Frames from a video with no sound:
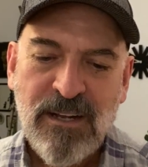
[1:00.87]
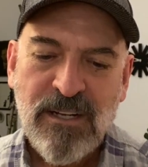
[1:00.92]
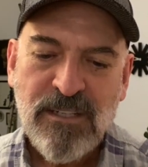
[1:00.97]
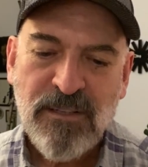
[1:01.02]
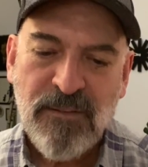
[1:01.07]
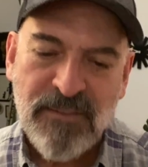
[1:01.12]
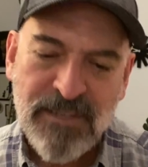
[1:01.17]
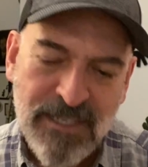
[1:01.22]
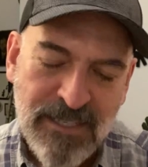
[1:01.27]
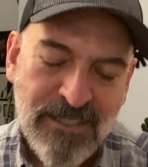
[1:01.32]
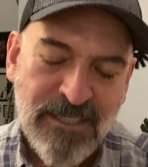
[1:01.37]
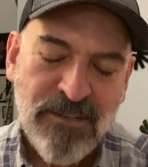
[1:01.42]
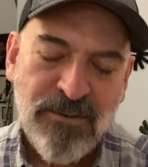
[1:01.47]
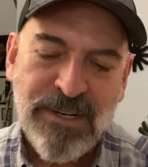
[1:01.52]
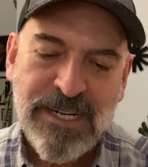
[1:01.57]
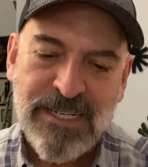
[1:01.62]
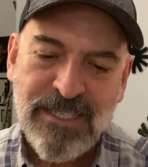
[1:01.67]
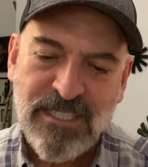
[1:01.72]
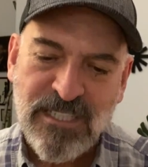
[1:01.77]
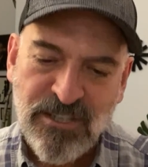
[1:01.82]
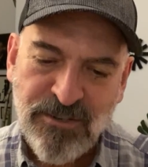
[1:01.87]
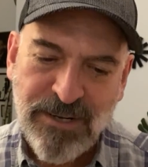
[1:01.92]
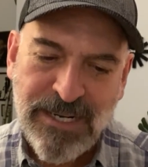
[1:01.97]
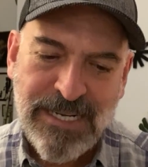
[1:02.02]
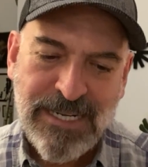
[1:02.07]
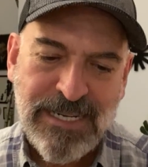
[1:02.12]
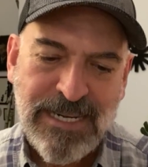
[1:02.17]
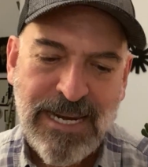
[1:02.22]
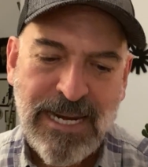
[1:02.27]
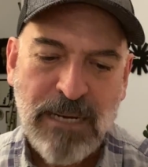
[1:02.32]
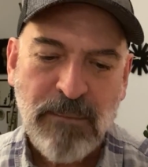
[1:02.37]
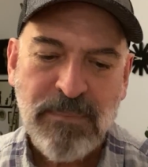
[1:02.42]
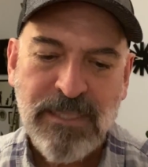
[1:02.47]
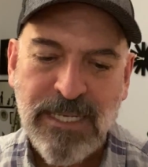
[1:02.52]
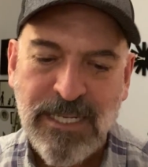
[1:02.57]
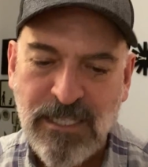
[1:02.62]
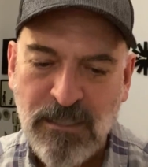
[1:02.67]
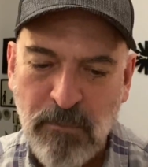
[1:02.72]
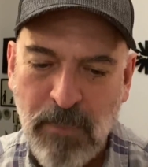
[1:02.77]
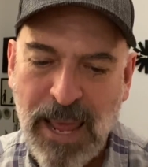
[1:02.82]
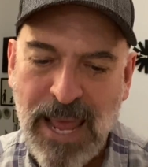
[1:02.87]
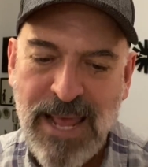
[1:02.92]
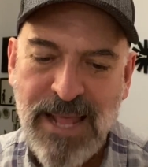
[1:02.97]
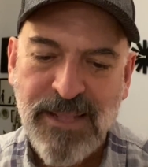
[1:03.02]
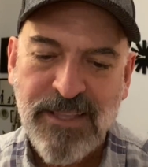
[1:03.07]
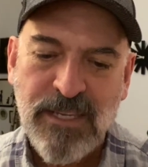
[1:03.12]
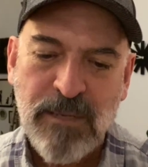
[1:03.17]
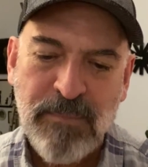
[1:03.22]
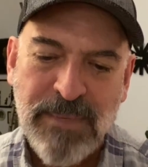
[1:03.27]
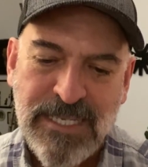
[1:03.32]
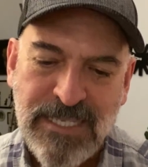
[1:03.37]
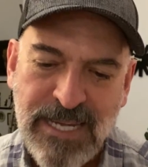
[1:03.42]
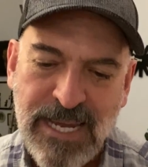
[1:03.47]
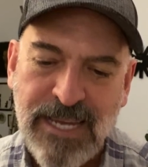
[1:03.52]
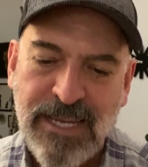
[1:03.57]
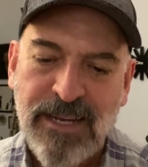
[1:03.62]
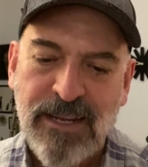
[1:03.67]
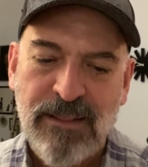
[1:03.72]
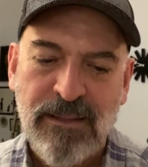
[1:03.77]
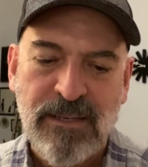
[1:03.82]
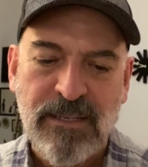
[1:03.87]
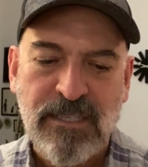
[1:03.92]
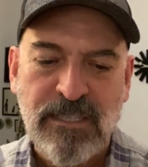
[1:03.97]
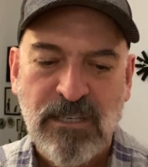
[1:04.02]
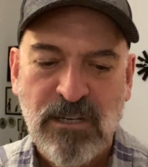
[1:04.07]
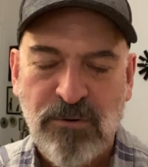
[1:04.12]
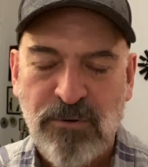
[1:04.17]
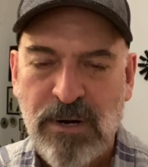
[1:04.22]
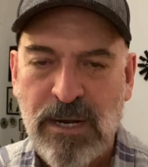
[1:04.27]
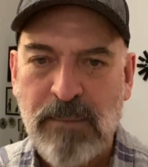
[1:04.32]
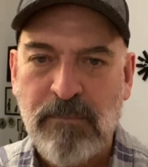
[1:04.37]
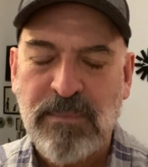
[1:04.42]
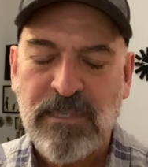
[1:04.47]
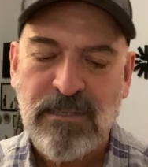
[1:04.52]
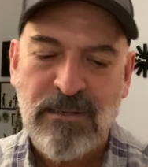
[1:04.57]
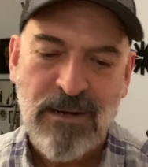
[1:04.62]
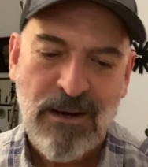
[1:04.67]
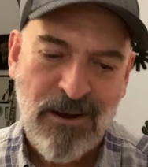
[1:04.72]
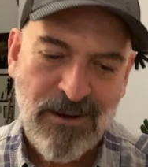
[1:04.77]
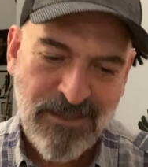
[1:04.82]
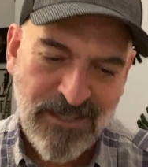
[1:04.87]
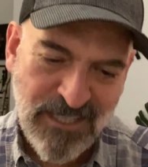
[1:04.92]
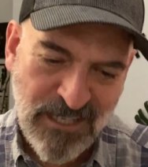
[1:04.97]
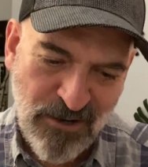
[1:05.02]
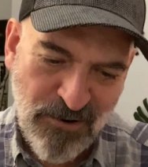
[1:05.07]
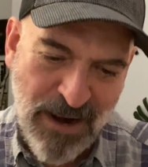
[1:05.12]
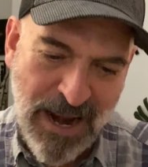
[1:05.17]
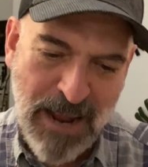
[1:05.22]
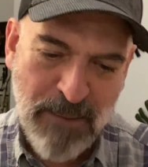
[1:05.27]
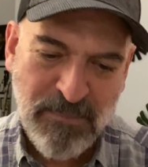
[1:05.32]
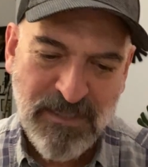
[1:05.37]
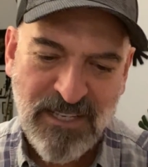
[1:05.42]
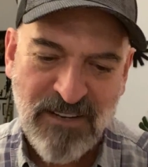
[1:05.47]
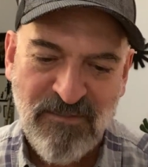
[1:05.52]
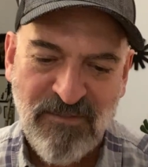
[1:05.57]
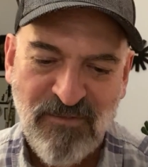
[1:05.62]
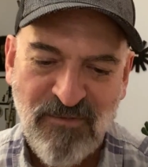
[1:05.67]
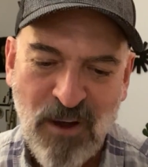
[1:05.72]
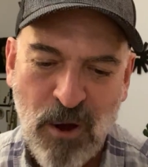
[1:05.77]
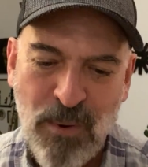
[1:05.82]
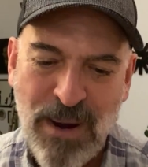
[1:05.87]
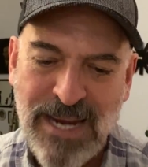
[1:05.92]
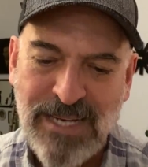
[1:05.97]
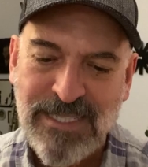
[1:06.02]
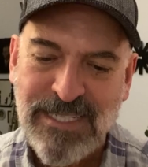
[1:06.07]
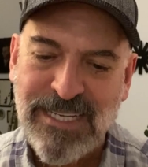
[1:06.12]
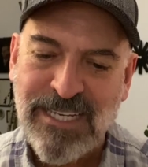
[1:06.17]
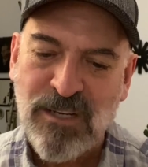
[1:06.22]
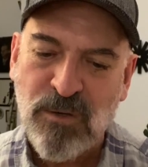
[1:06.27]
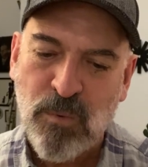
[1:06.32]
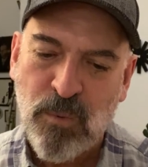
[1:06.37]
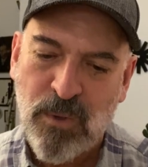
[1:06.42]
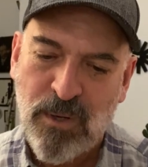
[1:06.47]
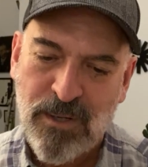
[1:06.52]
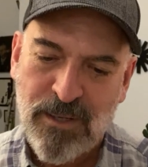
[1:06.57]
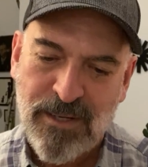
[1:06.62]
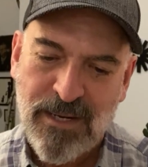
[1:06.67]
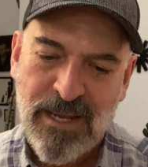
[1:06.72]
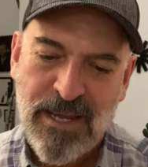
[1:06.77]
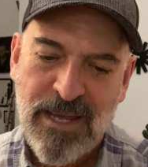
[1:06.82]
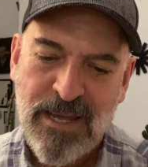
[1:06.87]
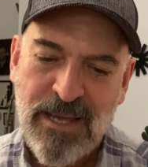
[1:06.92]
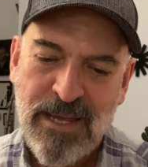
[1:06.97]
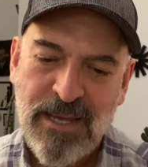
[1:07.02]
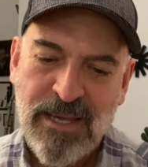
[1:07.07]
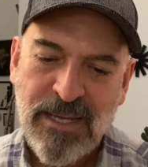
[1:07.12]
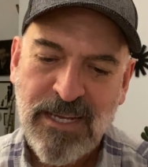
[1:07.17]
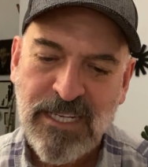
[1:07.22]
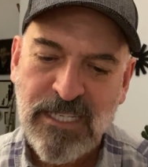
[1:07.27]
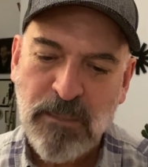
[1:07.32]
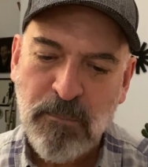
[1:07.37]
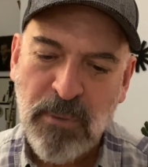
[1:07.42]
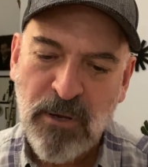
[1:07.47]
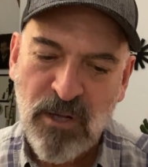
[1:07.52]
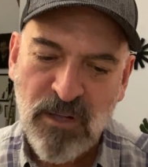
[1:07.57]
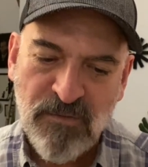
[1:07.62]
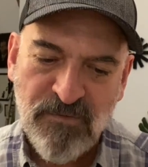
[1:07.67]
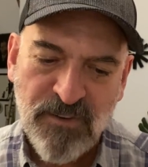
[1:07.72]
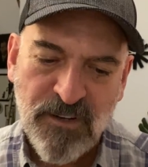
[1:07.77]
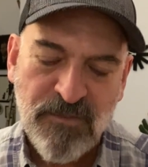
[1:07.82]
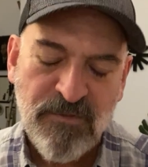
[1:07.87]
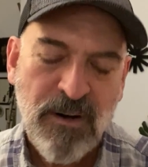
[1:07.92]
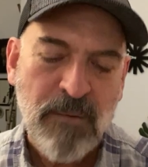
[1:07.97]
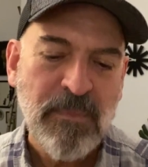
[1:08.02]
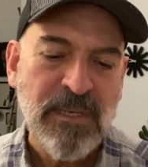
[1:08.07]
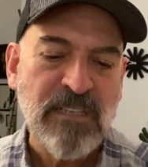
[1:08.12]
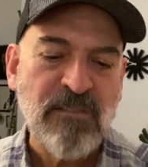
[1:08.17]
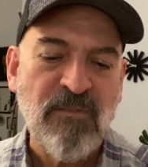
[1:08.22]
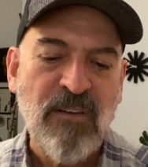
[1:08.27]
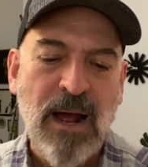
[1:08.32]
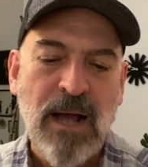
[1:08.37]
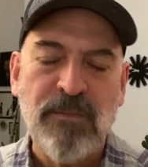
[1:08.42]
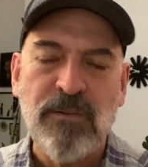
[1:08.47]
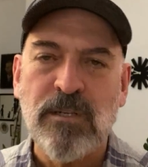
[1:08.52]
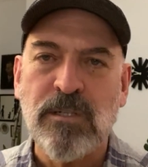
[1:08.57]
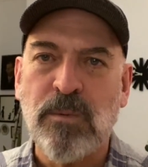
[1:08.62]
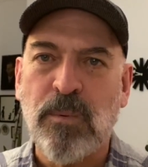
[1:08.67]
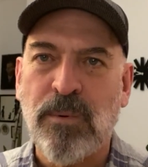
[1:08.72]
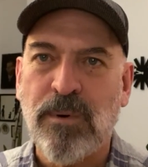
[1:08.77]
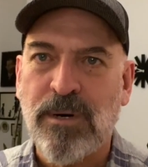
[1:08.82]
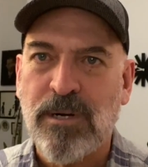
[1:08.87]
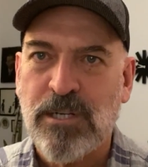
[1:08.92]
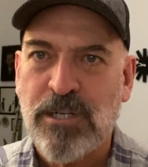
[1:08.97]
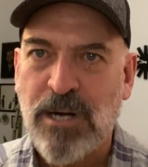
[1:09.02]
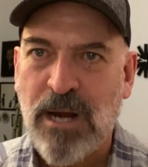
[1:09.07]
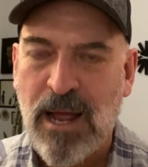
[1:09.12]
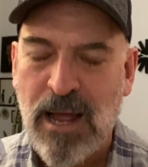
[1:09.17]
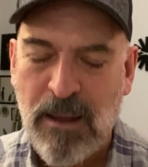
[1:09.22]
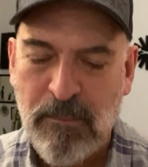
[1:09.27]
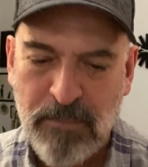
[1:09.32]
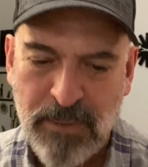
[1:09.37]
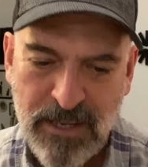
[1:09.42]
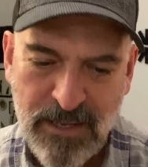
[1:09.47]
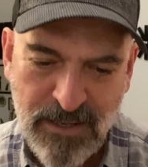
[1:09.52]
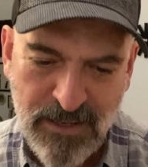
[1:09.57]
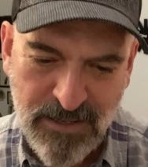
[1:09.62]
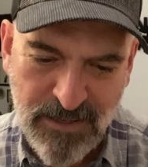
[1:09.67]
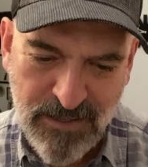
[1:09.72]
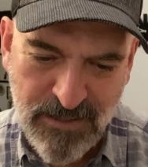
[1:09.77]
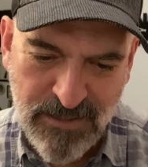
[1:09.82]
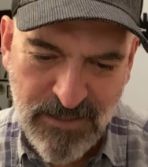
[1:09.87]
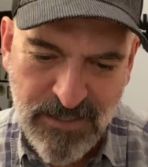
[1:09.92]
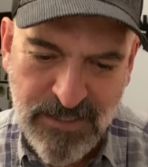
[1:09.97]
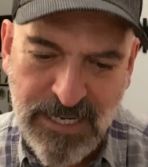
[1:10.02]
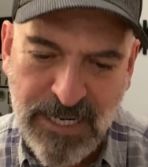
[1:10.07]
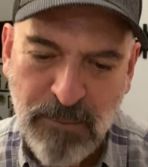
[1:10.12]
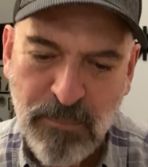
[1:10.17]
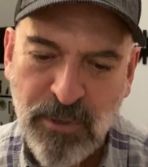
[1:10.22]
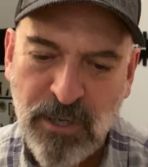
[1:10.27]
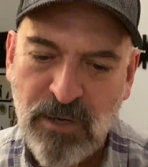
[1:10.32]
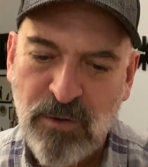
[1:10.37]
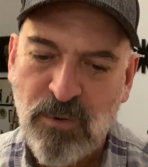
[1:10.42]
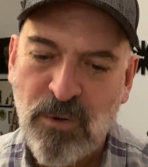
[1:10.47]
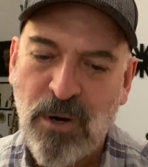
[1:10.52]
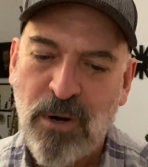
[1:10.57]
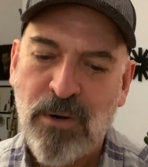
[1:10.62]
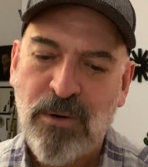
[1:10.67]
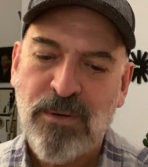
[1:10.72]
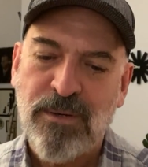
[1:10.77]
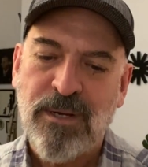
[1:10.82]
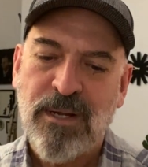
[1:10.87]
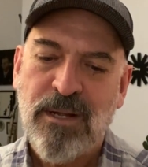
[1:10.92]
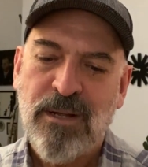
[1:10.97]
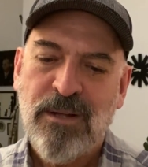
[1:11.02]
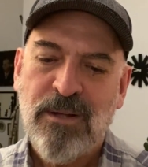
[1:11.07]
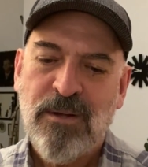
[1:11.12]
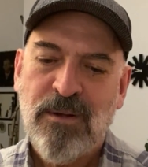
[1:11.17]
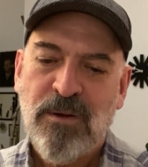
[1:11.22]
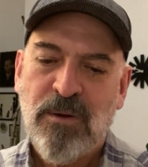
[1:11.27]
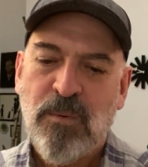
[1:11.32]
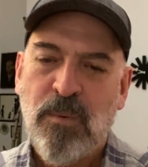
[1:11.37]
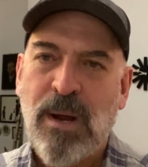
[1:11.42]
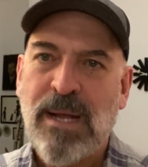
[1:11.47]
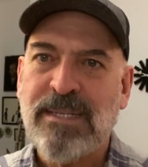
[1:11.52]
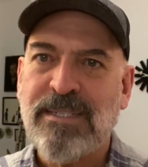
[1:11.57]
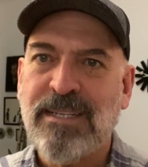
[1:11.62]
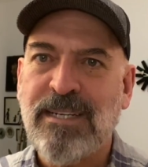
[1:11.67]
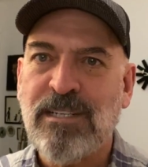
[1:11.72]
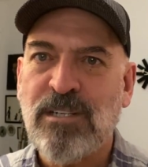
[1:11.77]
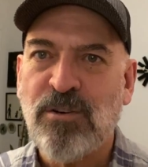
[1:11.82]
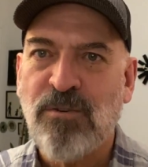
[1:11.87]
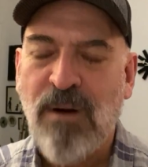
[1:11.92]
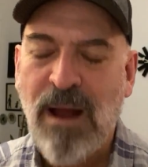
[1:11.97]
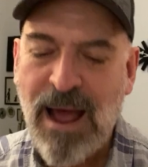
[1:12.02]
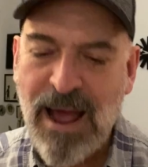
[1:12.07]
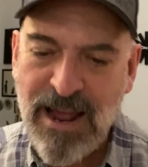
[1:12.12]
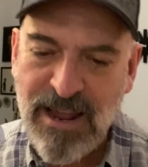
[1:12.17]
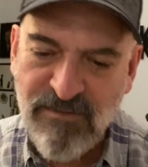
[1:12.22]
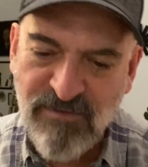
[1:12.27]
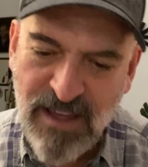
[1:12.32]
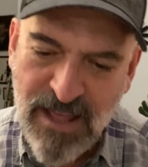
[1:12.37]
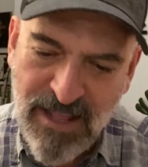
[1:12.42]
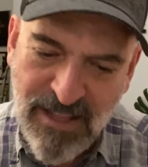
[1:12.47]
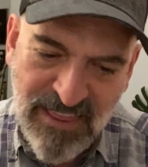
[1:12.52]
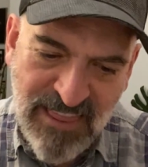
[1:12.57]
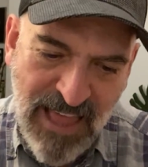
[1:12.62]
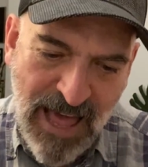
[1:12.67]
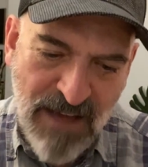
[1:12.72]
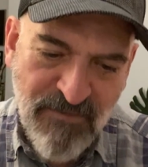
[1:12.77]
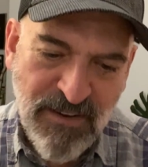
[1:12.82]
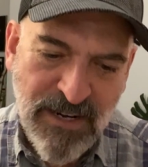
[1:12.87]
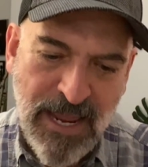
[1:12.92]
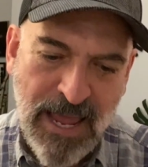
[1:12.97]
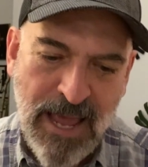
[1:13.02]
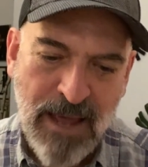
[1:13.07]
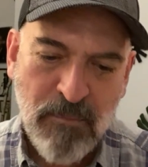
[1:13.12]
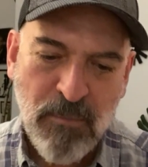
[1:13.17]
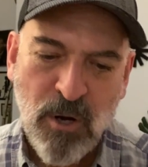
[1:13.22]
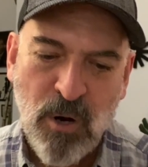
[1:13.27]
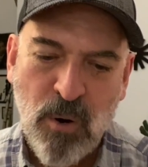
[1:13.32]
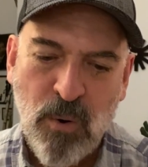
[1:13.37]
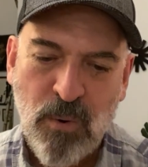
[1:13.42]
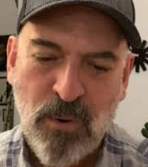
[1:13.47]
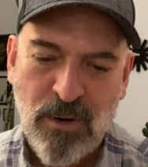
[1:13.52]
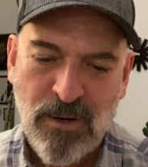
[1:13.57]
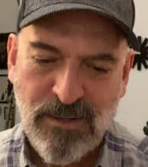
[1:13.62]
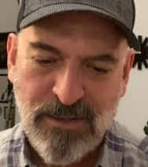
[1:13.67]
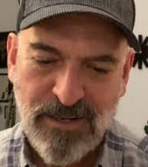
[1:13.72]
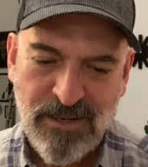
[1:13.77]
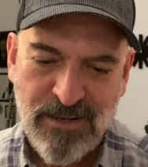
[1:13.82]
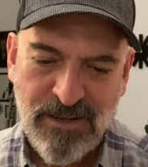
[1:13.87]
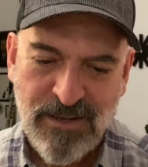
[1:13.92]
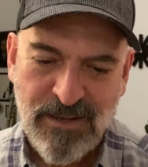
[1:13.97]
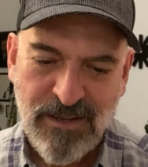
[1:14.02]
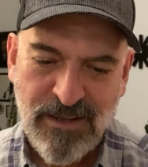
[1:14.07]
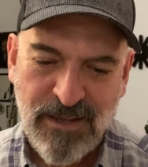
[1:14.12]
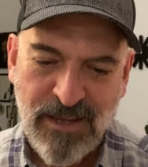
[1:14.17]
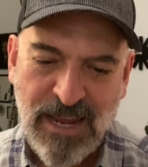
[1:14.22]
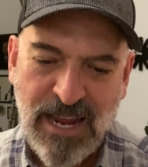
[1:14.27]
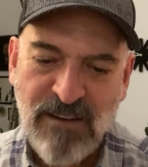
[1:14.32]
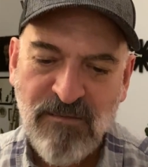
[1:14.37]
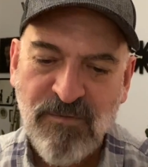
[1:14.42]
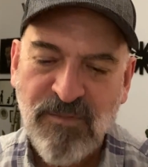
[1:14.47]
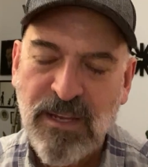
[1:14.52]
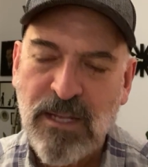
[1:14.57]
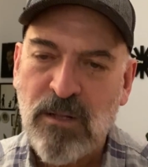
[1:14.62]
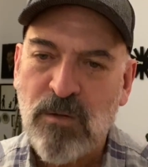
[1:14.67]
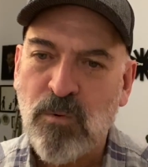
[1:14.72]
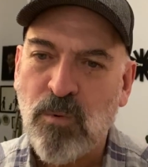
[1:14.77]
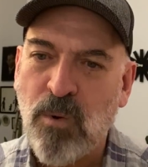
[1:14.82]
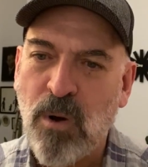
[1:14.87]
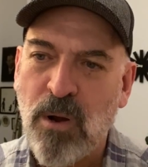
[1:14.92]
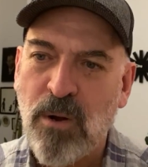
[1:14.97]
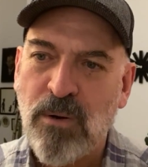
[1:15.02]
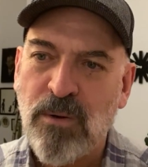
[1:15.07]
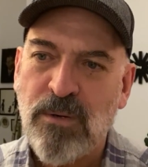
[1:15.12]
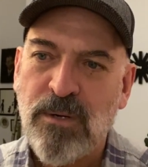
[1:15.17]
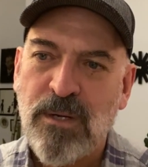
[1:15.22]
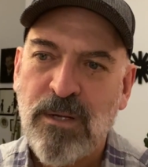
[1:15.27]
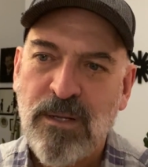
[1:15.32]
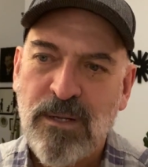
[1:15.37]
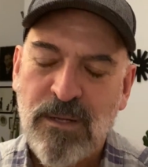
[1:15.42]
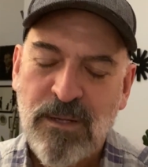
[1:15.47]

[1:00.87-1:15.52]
to the discreet street names he's penned in meticulous script on scraps of faux antique wood he's pilfered from his father's workshop. Saybrook Road, Weston Drive, Lavenham Court, Henfield Road.